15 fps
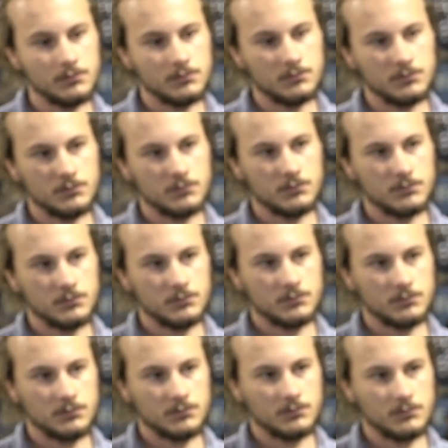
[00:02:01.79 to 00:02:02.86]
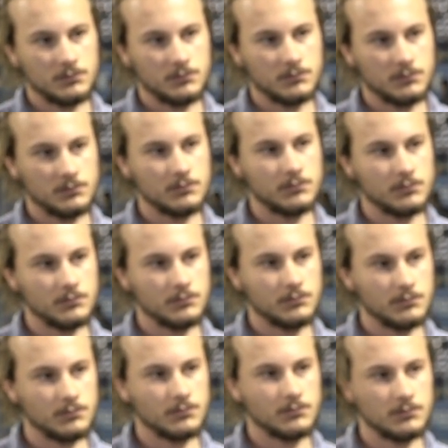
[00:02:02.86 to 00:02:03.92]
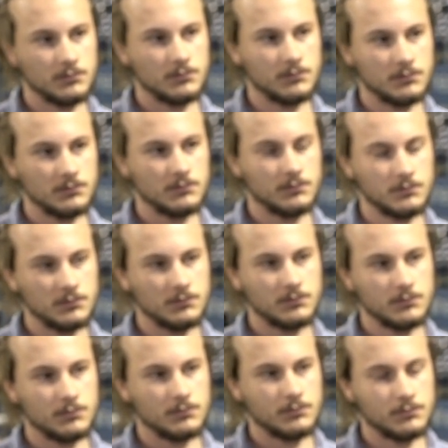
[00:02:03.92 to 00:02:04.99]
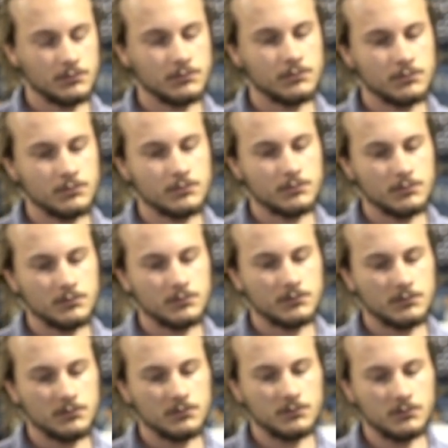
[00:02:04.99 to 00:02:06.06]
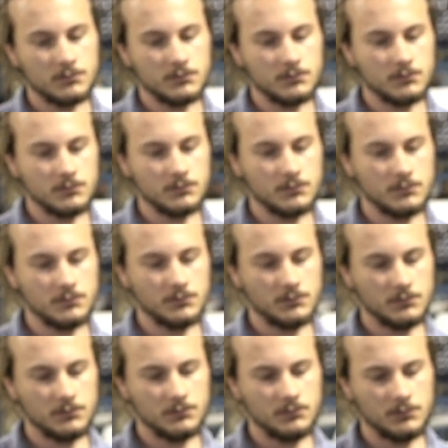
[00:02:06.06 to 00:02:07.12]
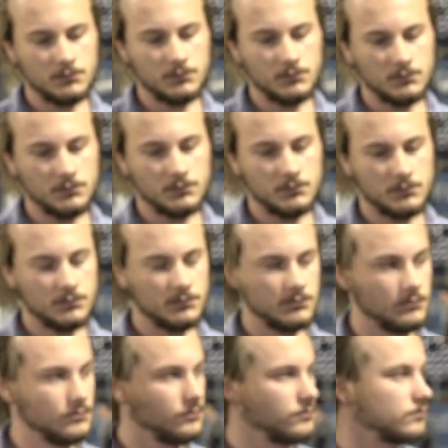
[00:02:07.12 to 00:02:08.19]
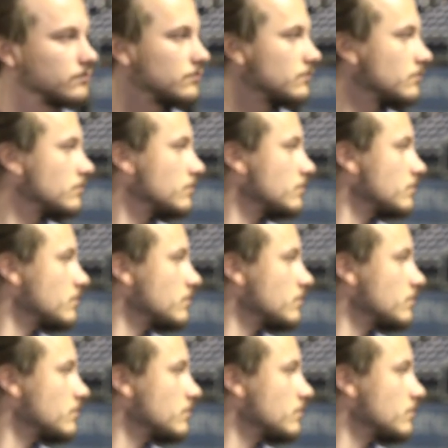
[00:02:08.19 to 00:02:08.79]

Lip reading: No words are spoken by the person on screen.